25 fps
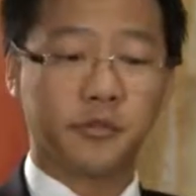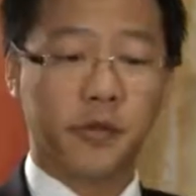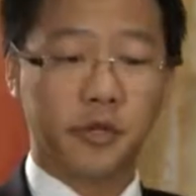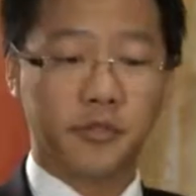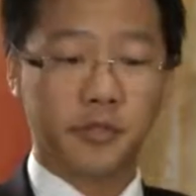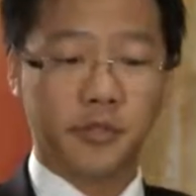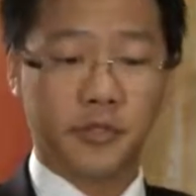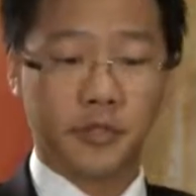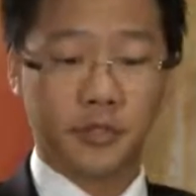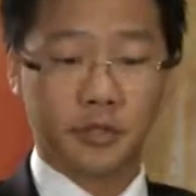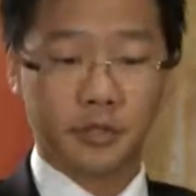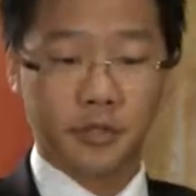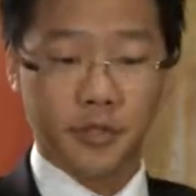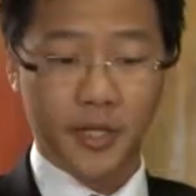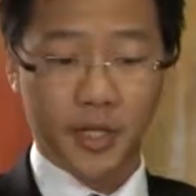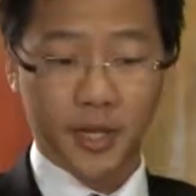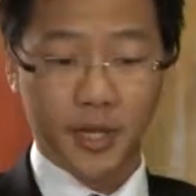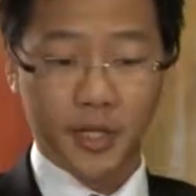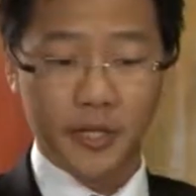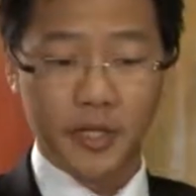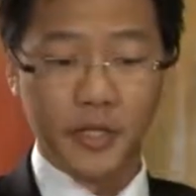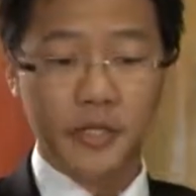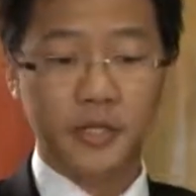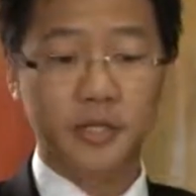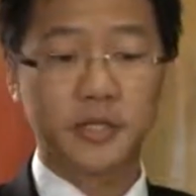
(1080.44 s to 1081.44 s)

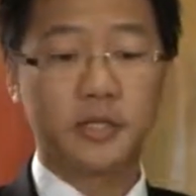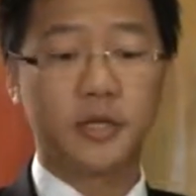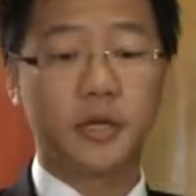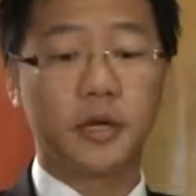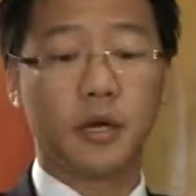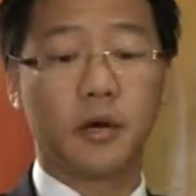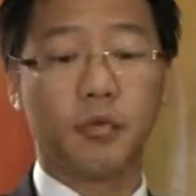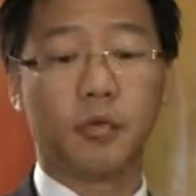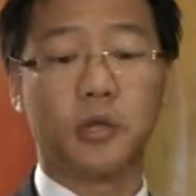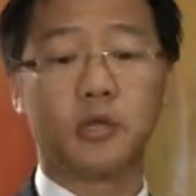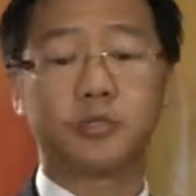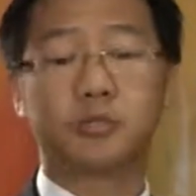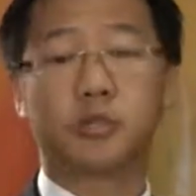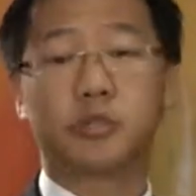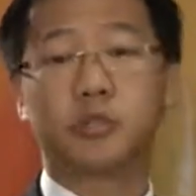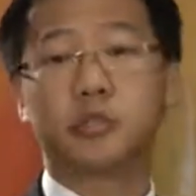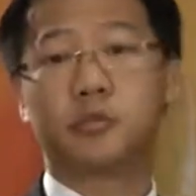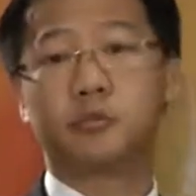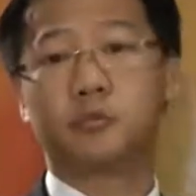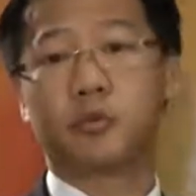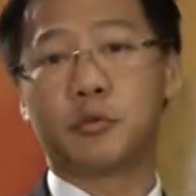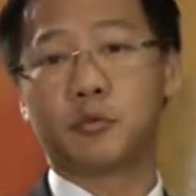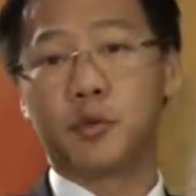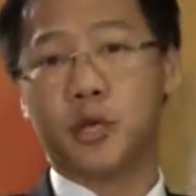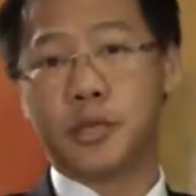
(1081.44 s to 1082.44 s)
2008, which
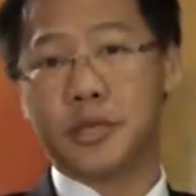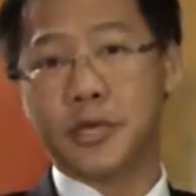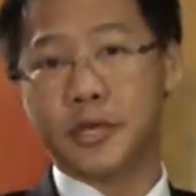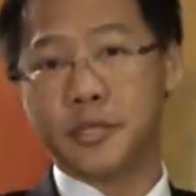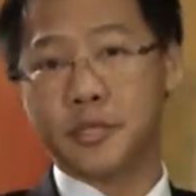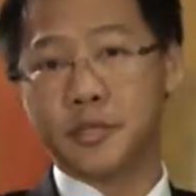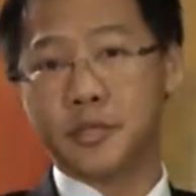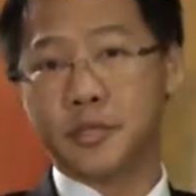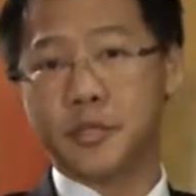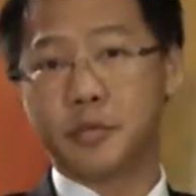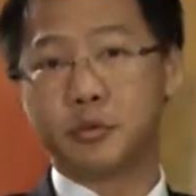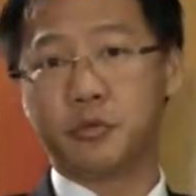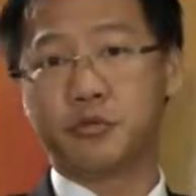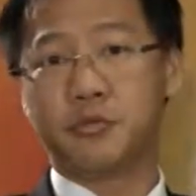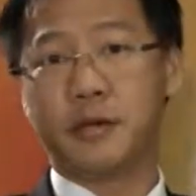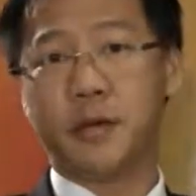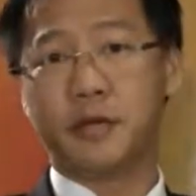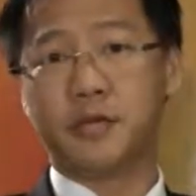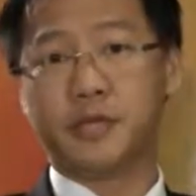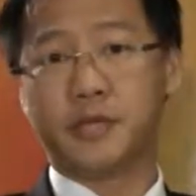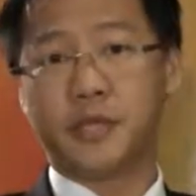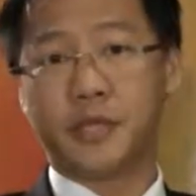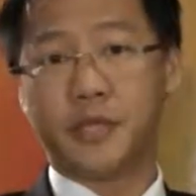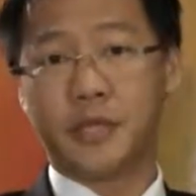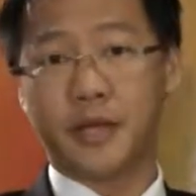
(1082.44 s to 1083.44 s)
was promulgated in
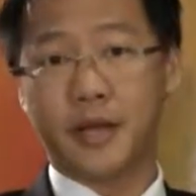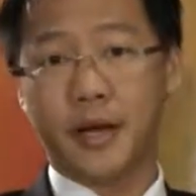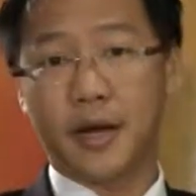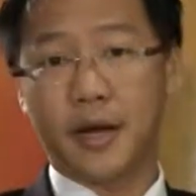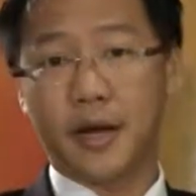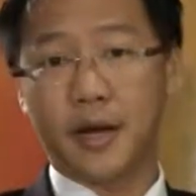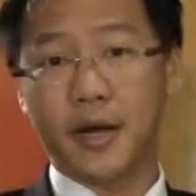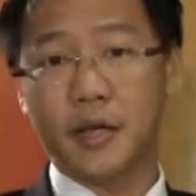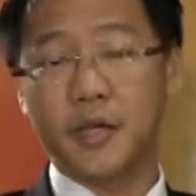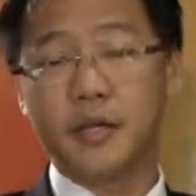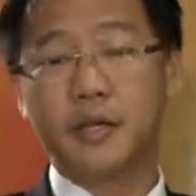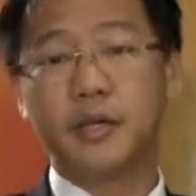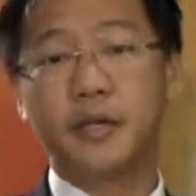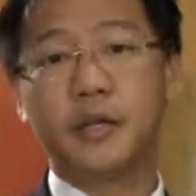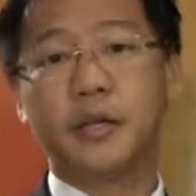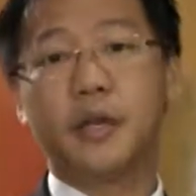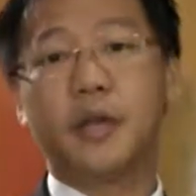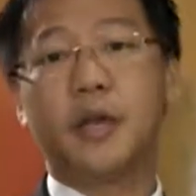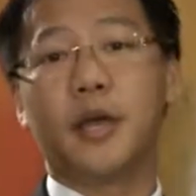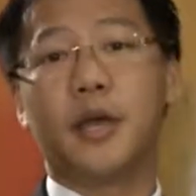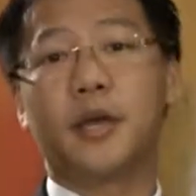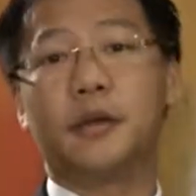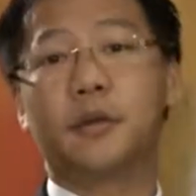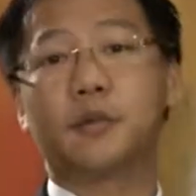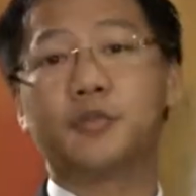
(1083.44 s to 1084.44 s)
2009
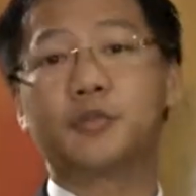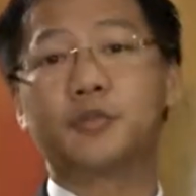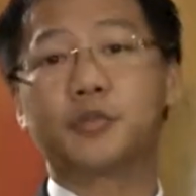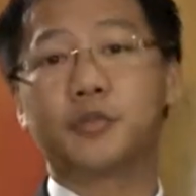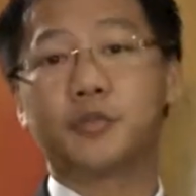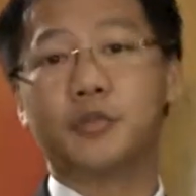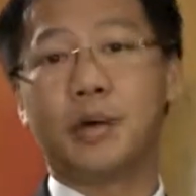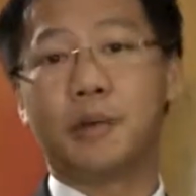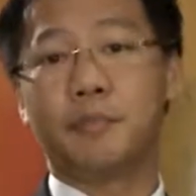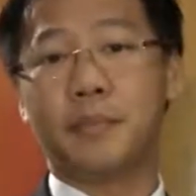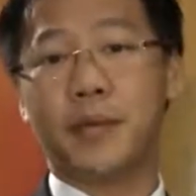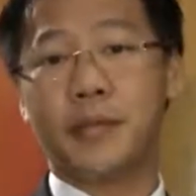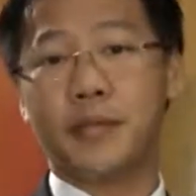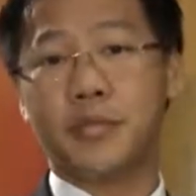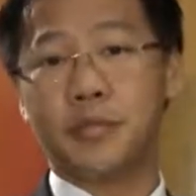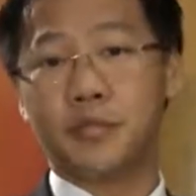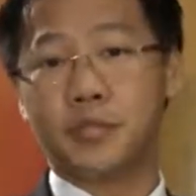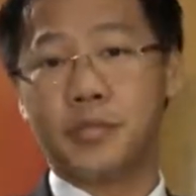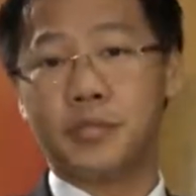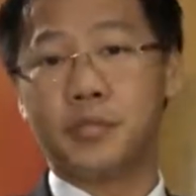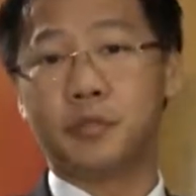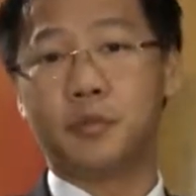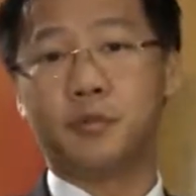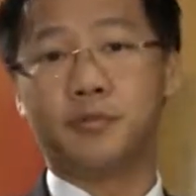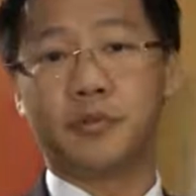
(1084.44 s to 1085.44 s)
and also
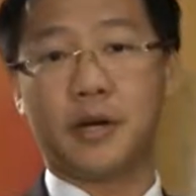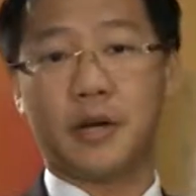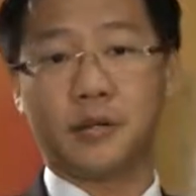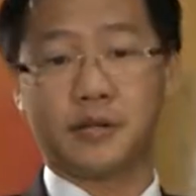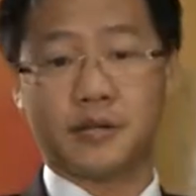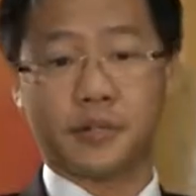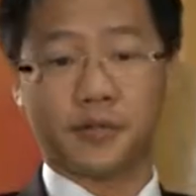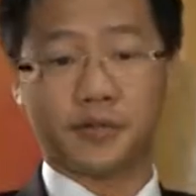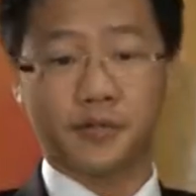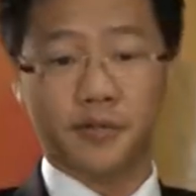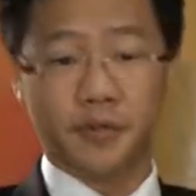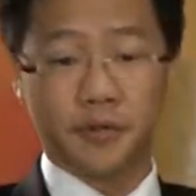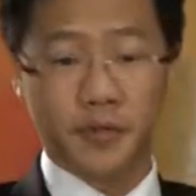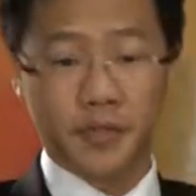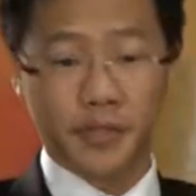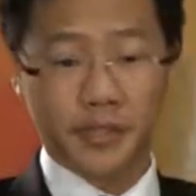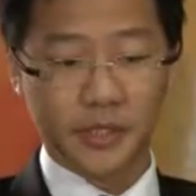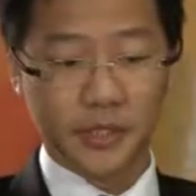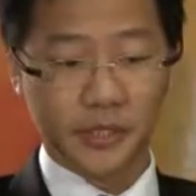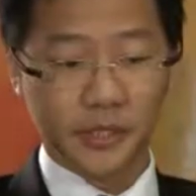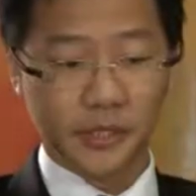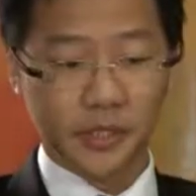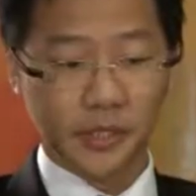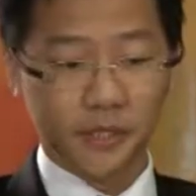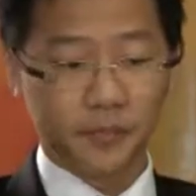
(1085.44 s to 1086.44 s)
amended in
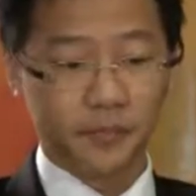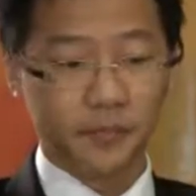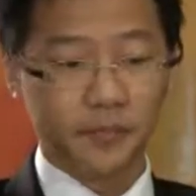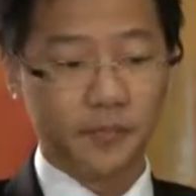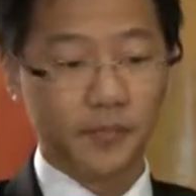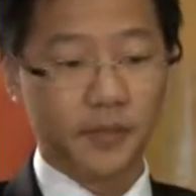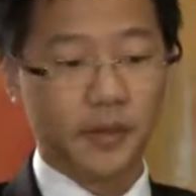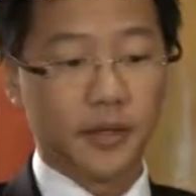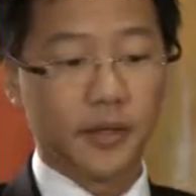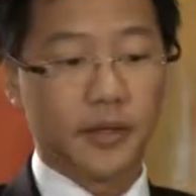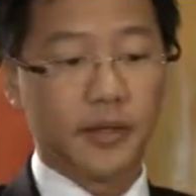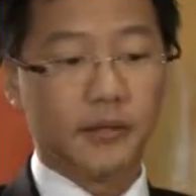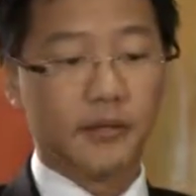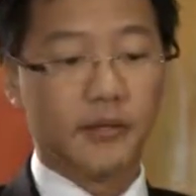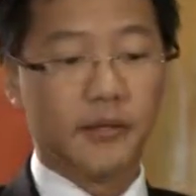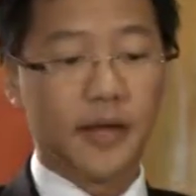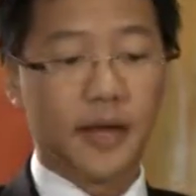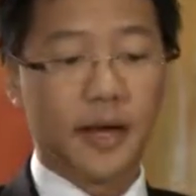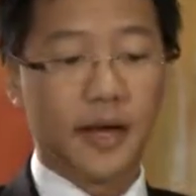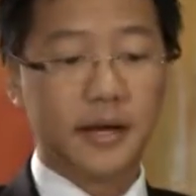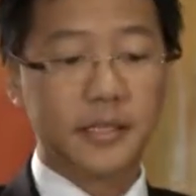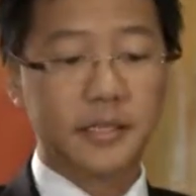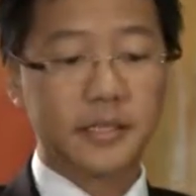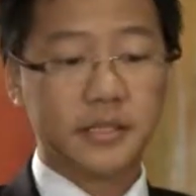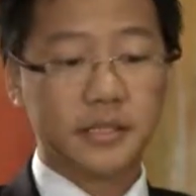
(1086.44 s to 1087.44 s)
2013. The
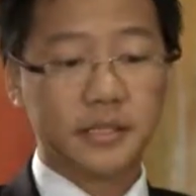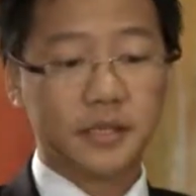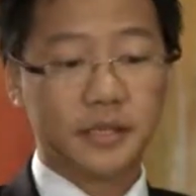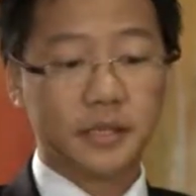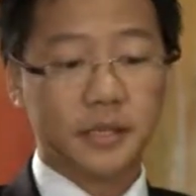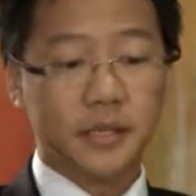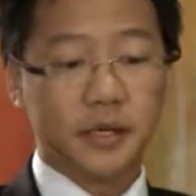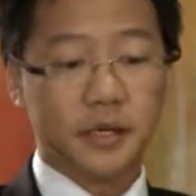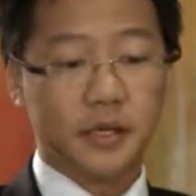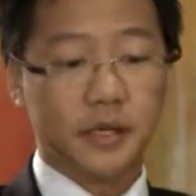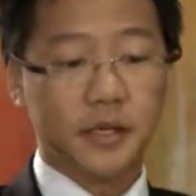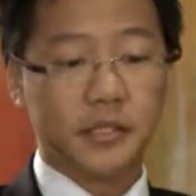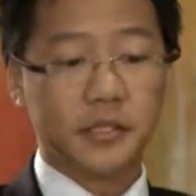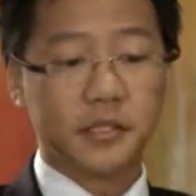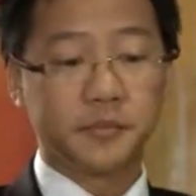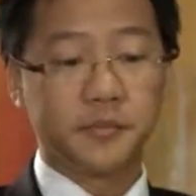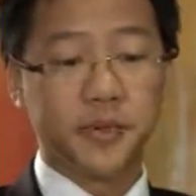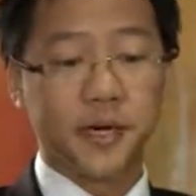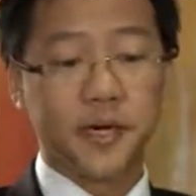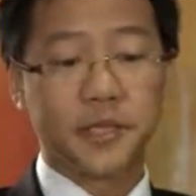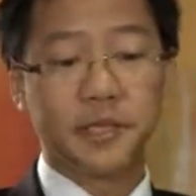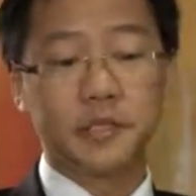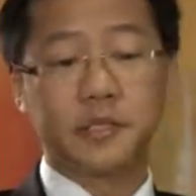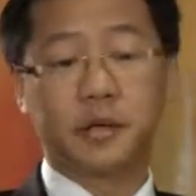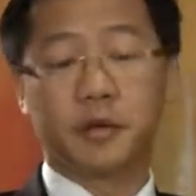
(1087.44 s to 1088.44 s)
Act is
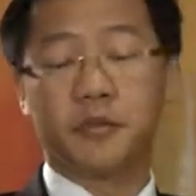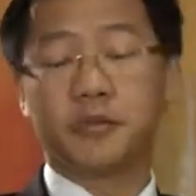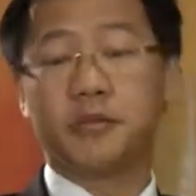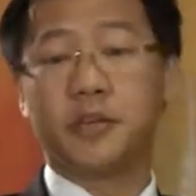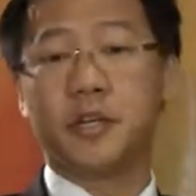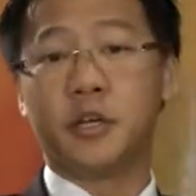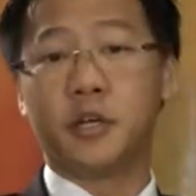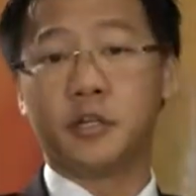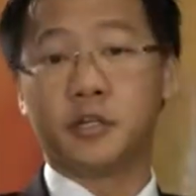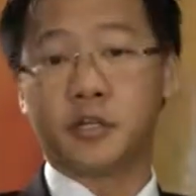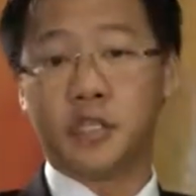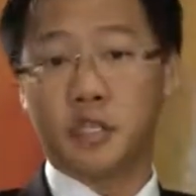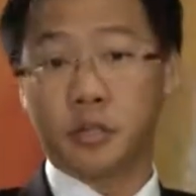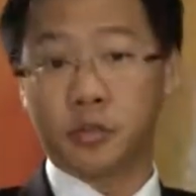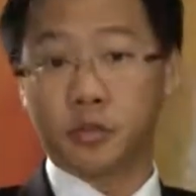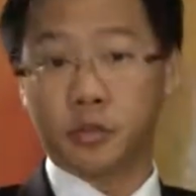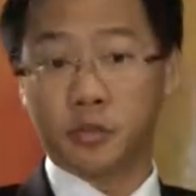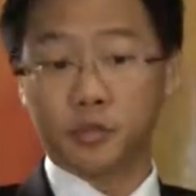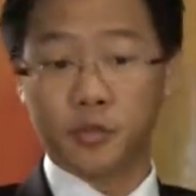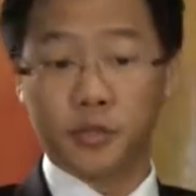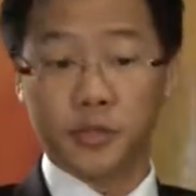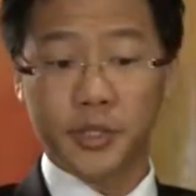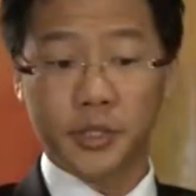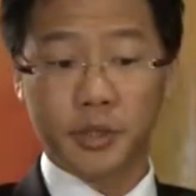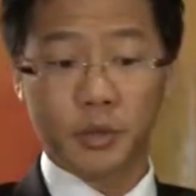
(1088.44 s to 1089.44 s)
based on the
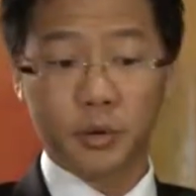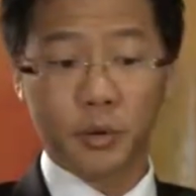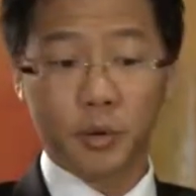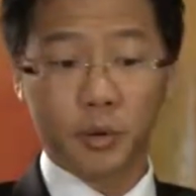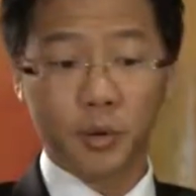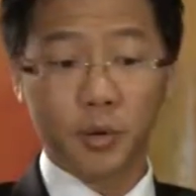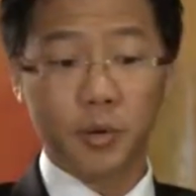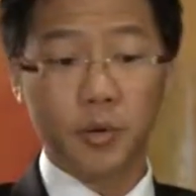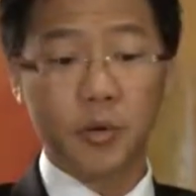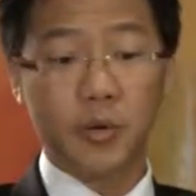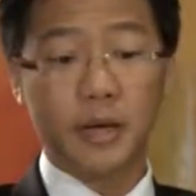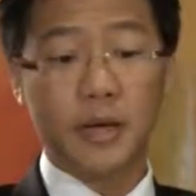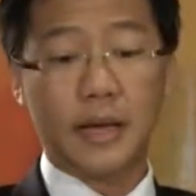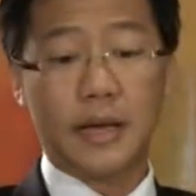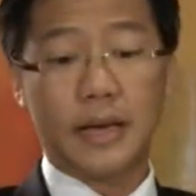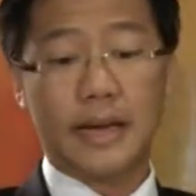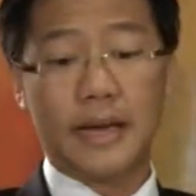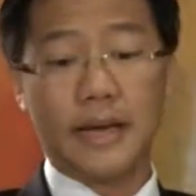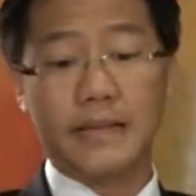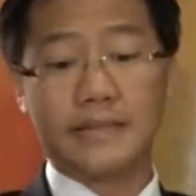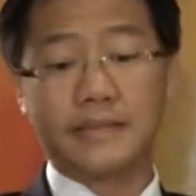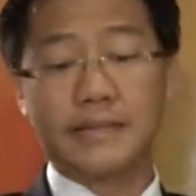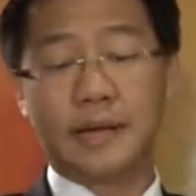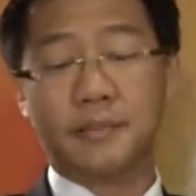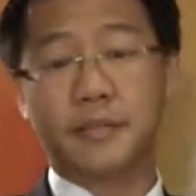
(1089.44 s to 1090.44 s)
ancestral model law
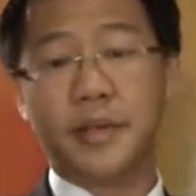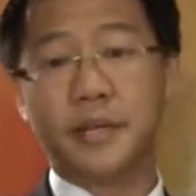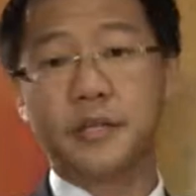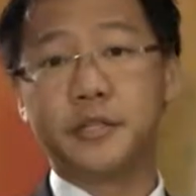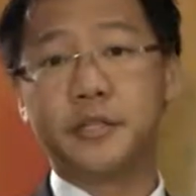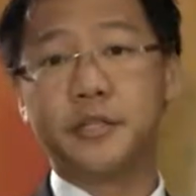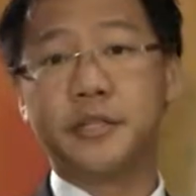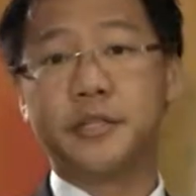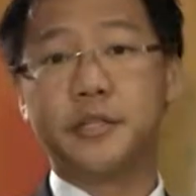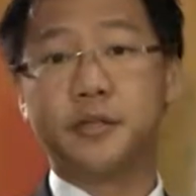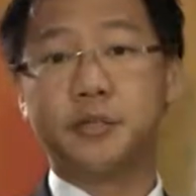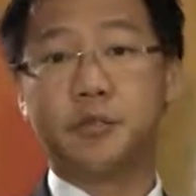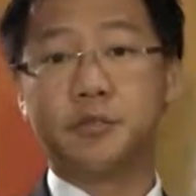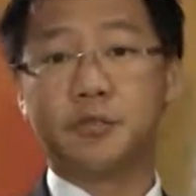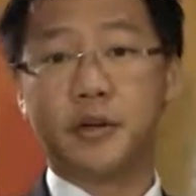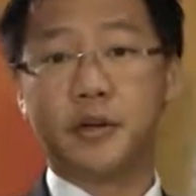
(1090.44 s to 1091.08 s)
as amended in